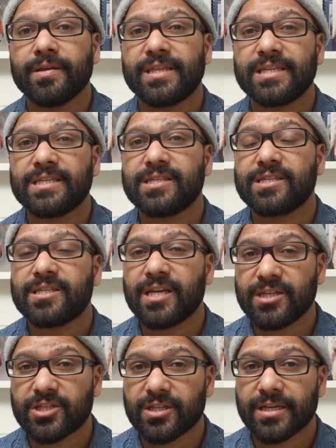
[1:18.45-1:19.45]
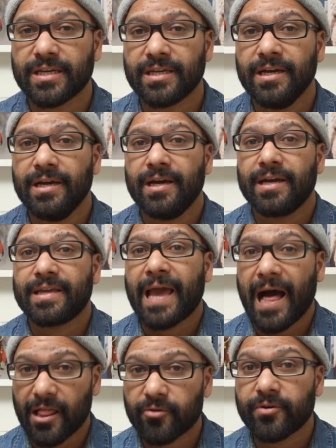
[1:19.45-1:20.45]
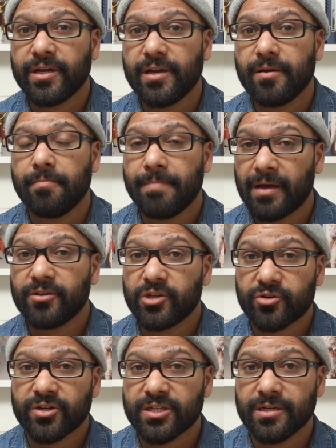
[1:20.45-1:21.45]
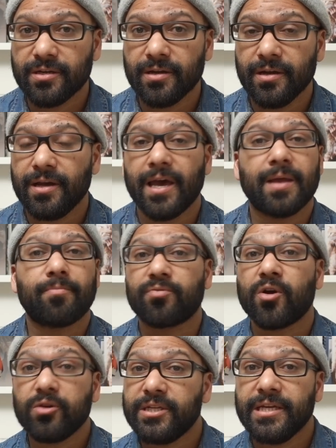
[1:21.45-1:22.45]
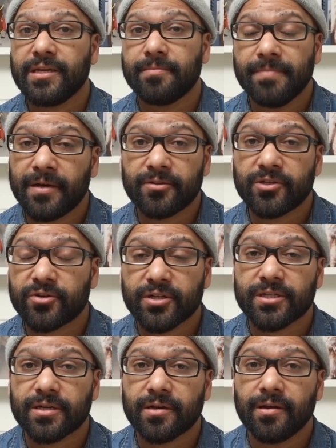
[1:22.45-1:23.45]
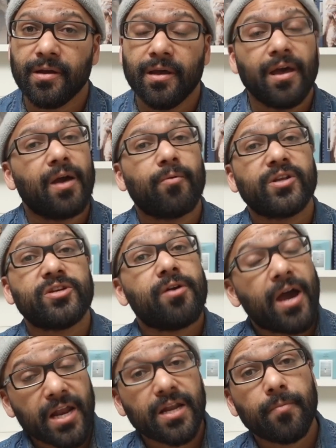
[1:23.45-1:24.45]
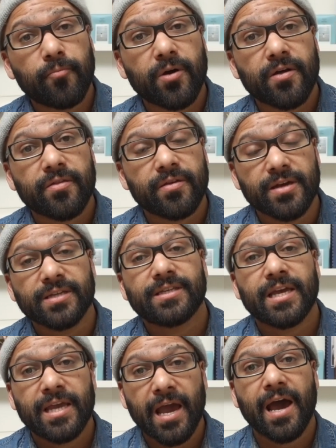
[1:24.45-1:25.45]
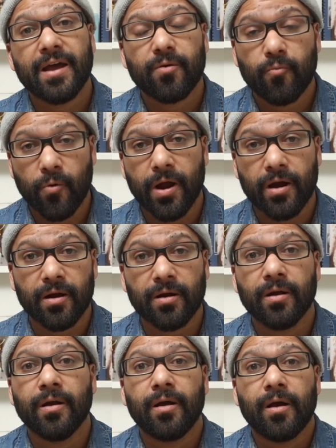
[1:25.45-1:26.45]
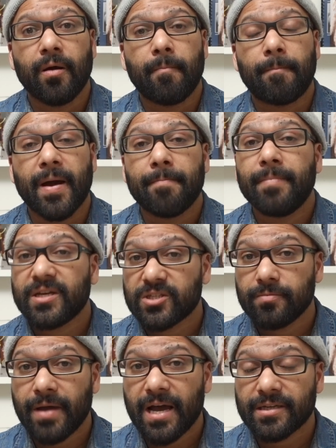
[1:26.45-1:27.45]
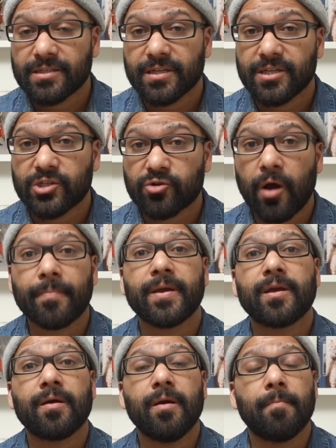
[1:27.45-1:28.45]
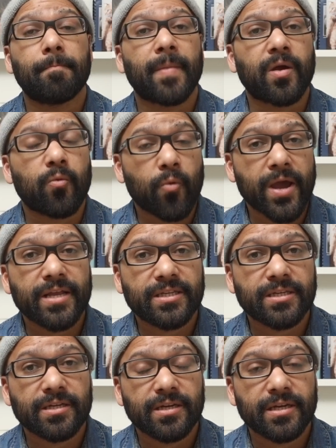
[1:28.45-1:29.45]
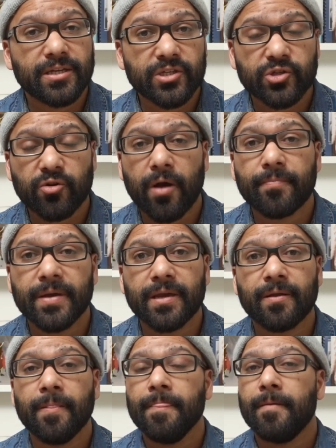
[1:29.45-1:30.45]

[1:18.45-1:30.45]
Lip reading: This is essentially calorie malnutrition and protein malnutrition. And what you end up with is a cat where my muscle mass is dropping, my weight is dropping,